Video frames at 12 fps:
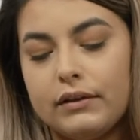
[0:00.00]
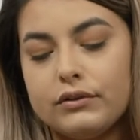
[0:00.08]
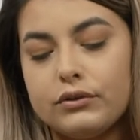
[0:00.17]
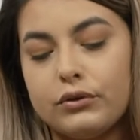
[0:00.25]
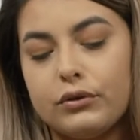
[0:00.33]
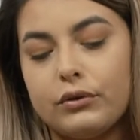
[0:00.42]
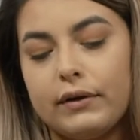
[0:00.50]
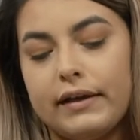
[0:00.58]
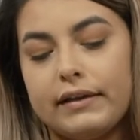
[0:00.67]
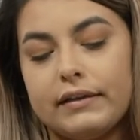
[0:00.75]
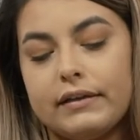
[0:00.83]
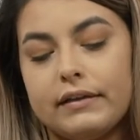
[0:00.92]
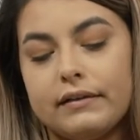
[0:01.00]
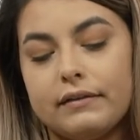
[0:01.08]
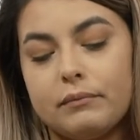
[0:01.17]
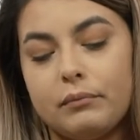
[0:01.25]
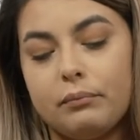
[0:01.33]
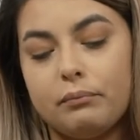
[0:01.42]
So you go ahead and
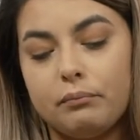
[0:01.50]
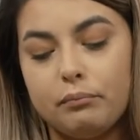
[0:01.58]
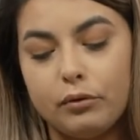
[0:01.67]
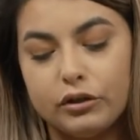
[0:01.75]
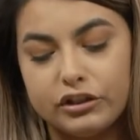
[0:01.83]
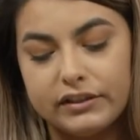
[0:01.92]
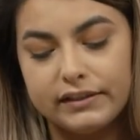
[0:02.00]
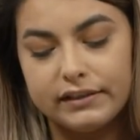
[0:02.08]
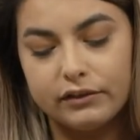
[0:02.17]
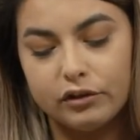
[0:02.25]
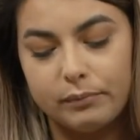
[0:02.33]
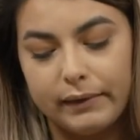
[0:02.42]
push this little